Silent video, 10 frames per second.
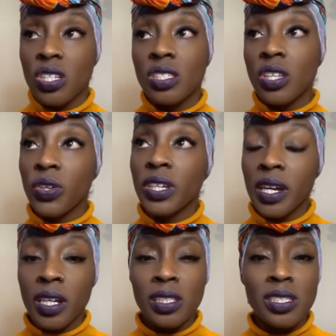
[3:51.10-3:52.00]
So,
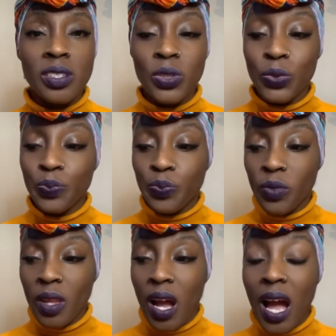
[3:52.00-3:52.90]
yeah, so
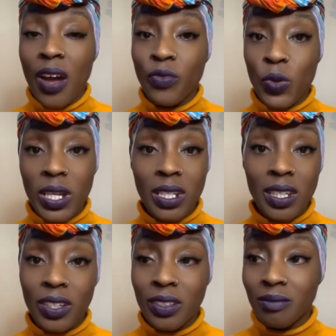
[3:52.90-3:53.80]
I avoided
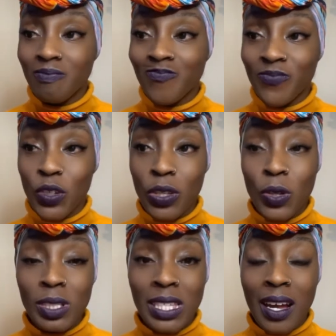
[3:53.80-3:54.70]
it for a
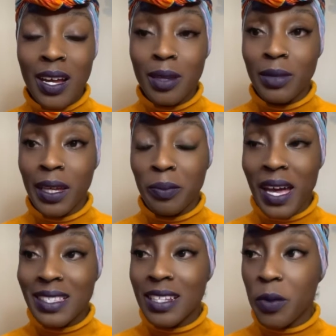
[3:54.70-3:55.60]
long time. Like
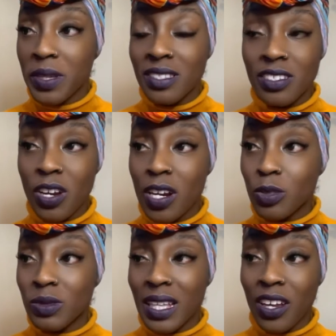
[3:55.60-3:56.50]
passing out business cards
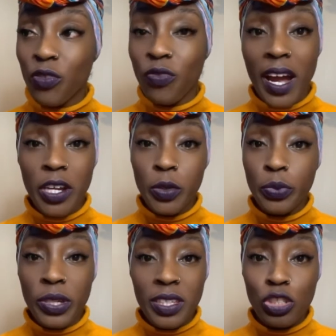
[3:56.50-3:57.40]
was like a fire
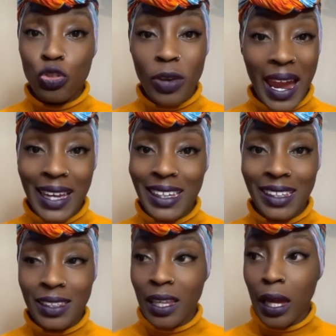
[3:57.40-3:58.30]
breathing
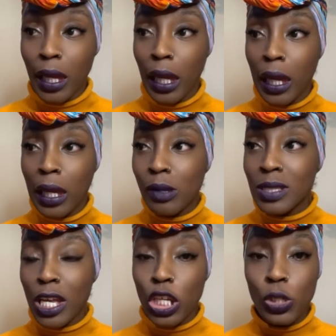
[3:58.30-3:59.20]
dragon. Like it was
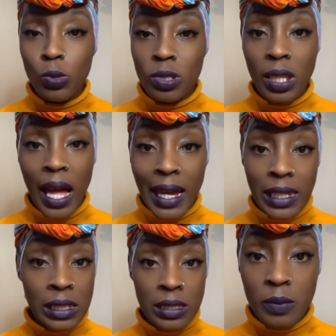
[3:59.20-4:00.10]
like a huge
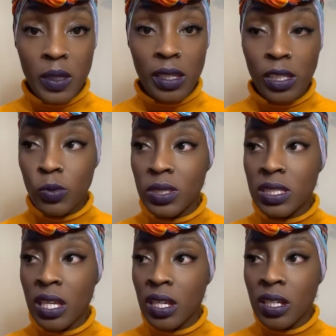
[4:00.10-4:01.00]
lion me. It was,
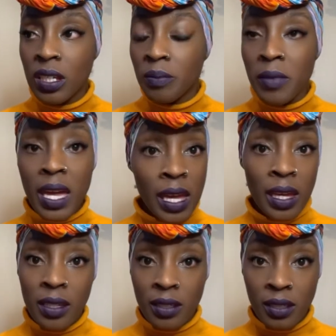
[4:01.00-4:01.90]

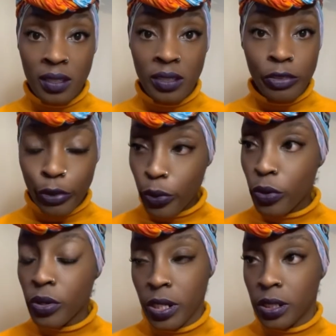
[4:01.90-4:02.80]
man,
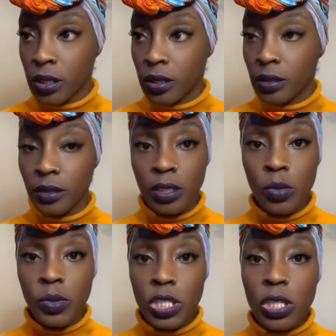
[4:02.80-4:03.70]
Lord, it
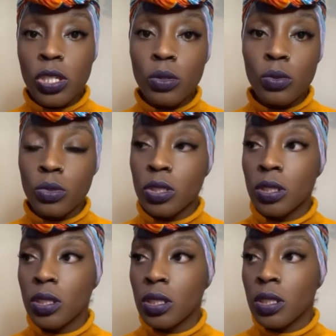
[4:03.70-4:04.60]
was huge.
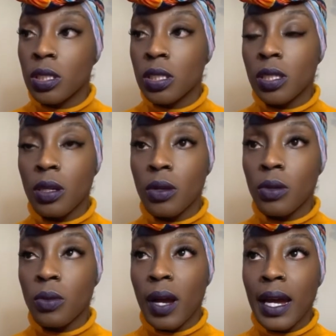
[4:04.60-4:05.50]

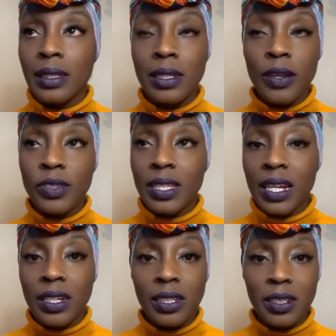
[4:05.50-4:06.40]
So I did everything
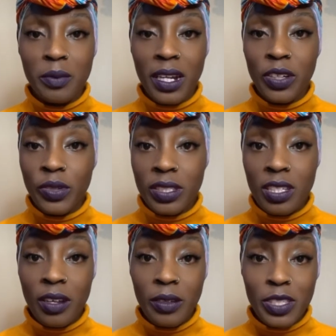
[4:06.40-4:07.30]
I could in my career
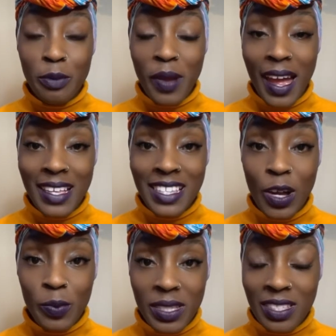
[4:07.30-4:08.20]
to to pass
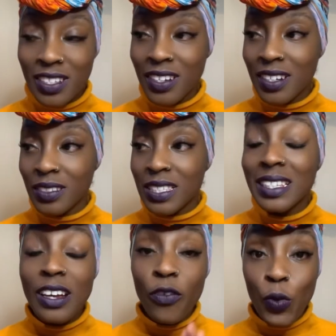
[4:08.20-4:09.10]
out business card
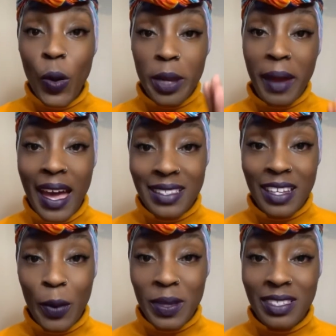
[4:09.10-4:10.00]
to avoid passing
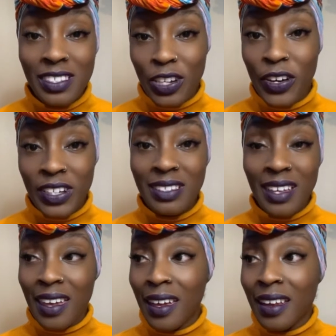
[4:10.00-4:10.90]
out business cards,
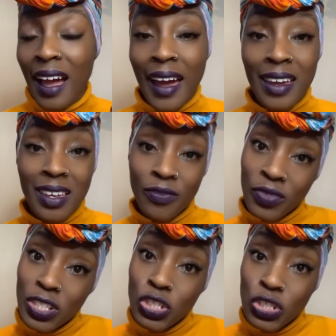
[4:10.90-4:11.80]
and I
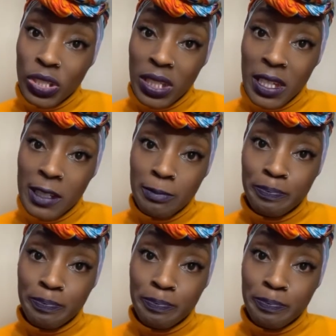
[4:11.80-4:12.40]
eventually